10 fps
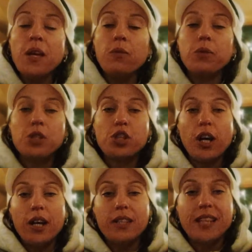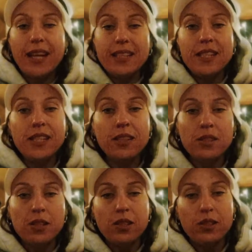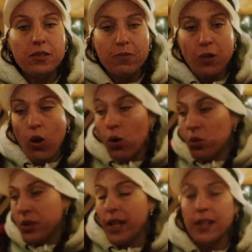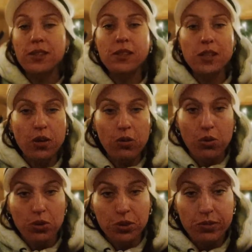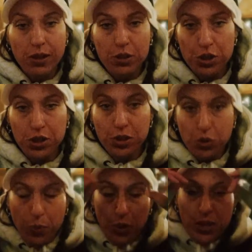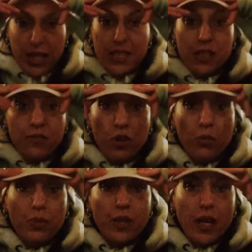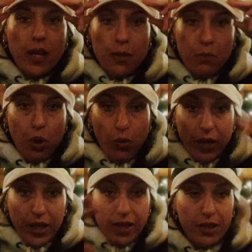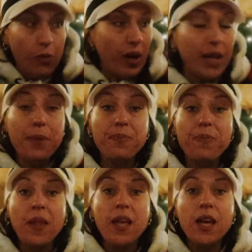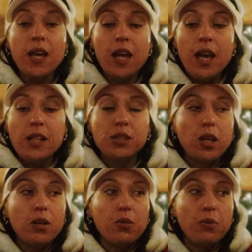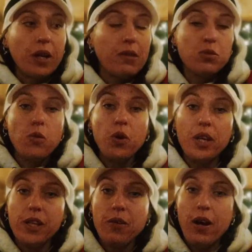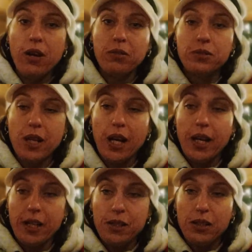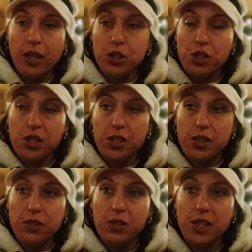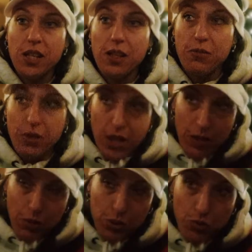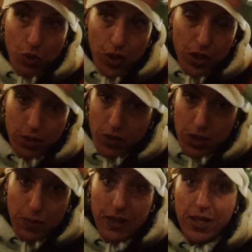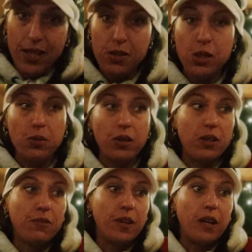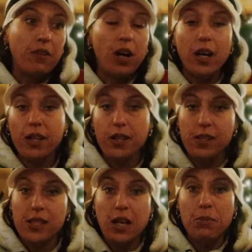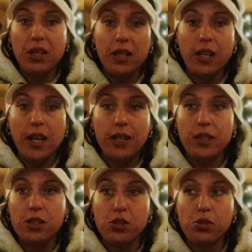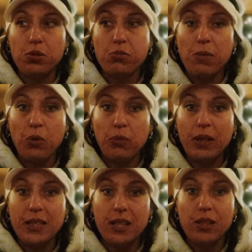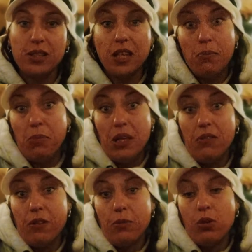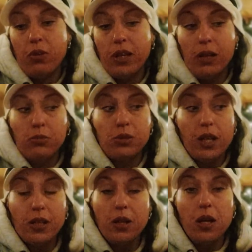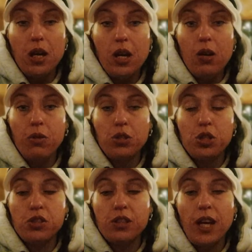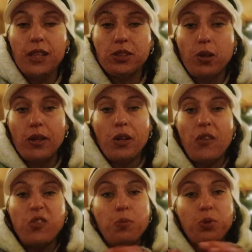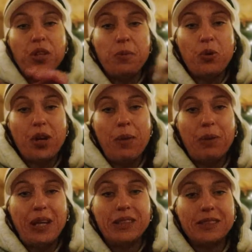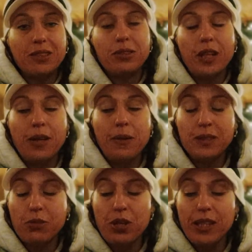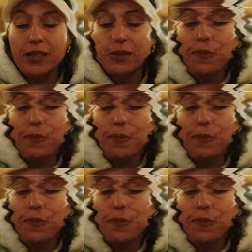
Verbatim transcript: which are tightening the whole tent the whole construction to protect it from the blowing it away so when I was walking around, I I just seen when I was walking towards my tent. So if another hiker is coming in the night, they just don't trip on my tent. The same me if I'm going outside, which is nice. So I don't have to put any more napkins on the strings.